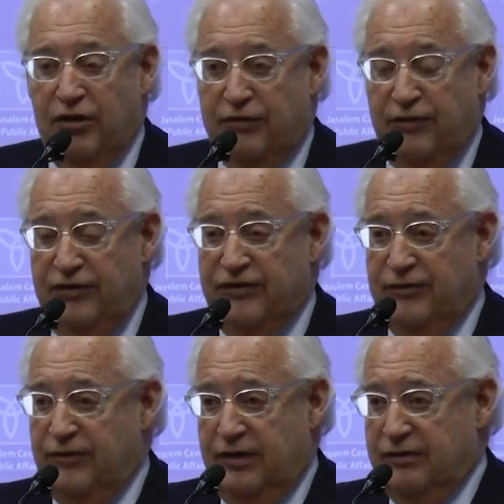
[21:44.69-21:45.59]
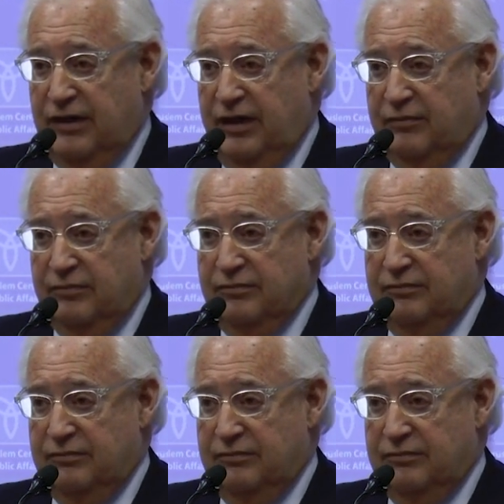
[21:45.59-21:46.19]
Well, look, first of all,